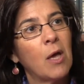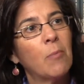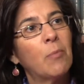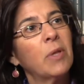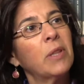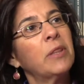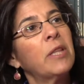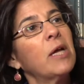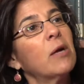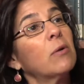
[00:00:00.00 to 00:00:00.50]

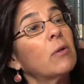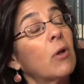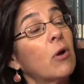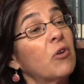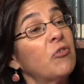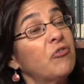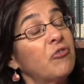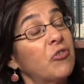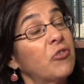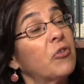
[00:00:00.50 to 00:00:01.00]
But they are
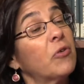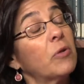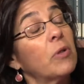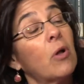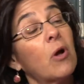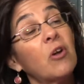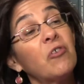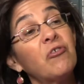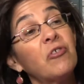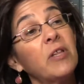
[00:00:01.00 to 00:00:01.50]
large, so they're
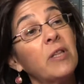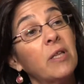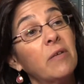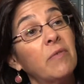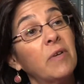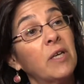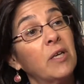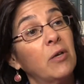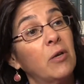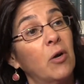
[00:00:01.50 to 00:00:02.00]
largely
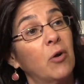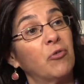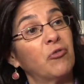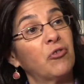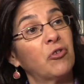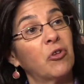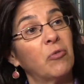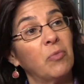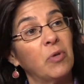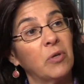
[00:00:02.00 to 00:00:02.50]
living in
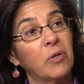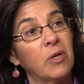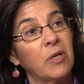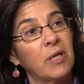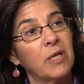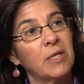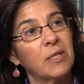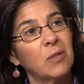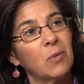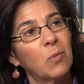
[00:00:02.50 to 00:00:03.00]
host
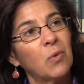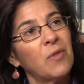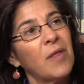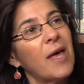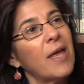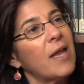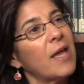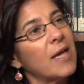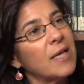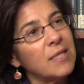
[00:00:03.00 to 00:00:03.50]
communities. Mm-hmm. Well,
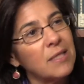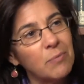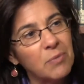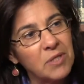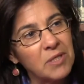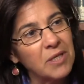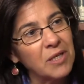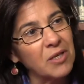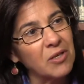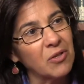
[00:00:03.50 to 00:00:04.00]
that has a
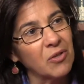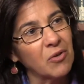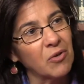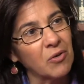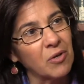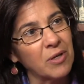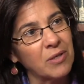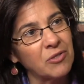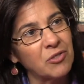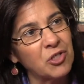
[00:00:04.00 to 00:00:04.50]

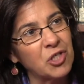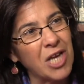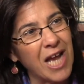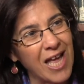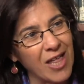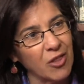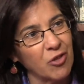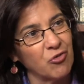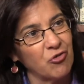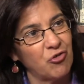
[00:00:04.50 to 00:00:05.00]
particular
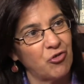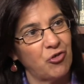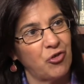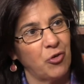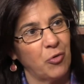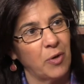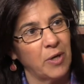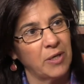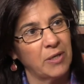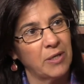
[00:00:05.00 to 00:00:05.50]
challenge
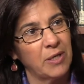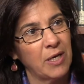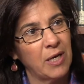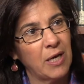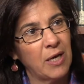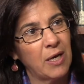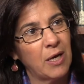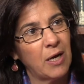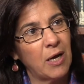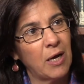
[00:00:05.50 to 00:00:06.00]
to it.
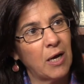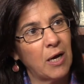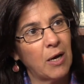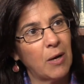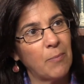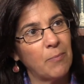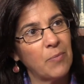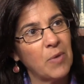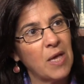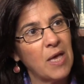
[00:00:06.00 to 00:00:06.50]

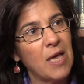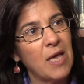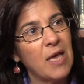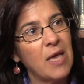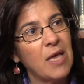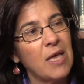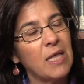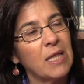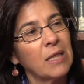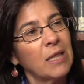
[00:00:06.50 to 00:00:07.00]
Um,
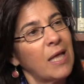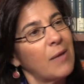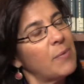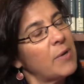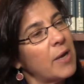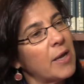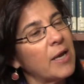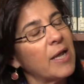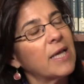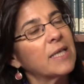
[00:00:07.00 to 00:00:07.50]

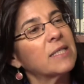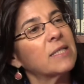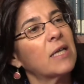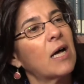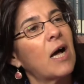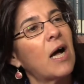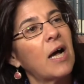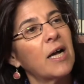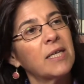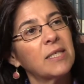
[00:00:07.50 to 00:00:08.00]
Lebanon has the
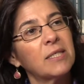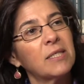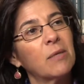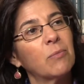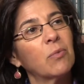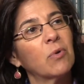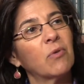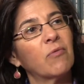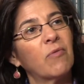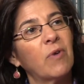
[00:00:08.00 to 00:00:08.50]
highest
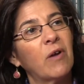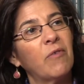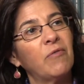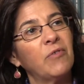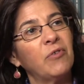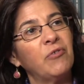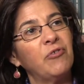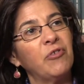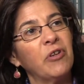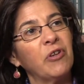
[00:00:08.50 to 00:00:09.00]
number of
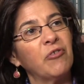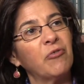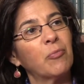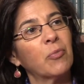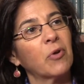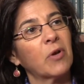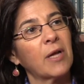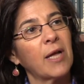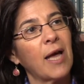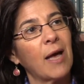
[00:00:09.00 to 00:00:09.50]
refugees
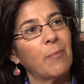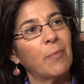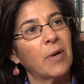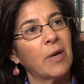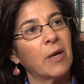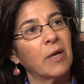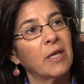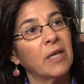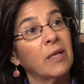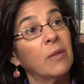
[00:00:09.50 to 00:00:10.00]
per
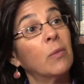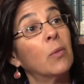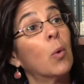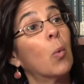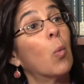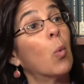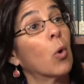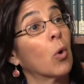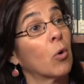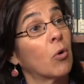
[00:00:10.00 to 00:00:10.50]
capita in the
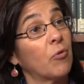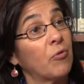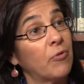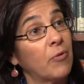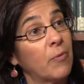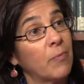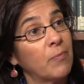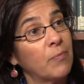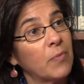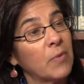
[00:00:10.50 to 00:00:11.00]
world.
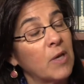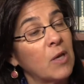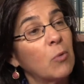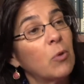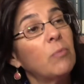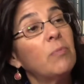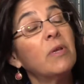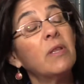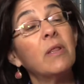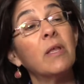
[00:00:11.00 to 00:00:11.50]
Mm-hmm. It
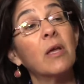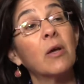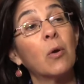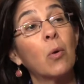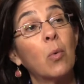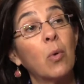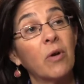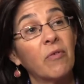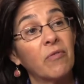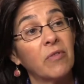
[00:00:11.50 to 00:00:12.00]
would be the
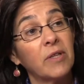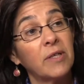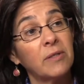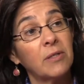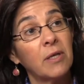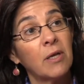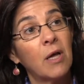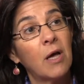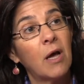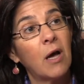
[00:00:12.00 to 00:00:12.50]

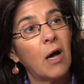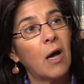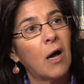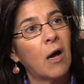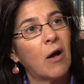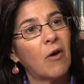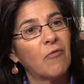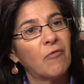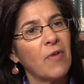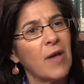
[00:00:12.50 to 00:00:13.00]
equivalent
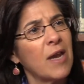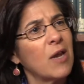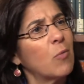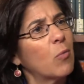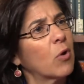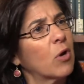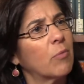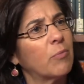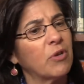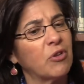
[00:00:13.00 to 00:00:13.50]
of
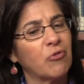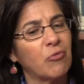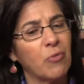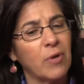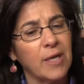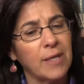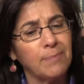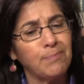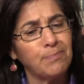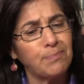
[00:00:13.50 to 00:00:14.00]
anywhere
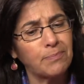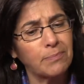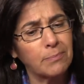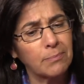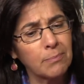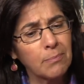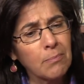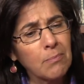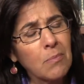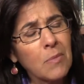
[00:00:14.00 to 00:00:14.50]
between
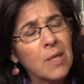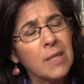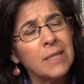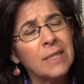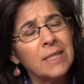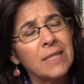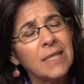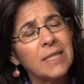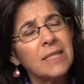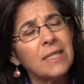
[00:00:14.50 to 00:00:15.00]

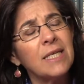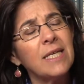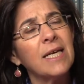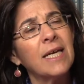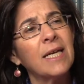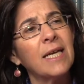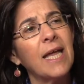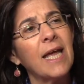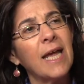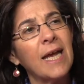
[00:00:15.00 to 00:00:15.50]
60
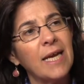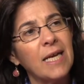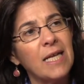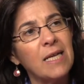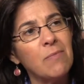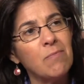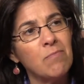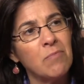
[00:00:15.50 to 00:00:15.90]
and 80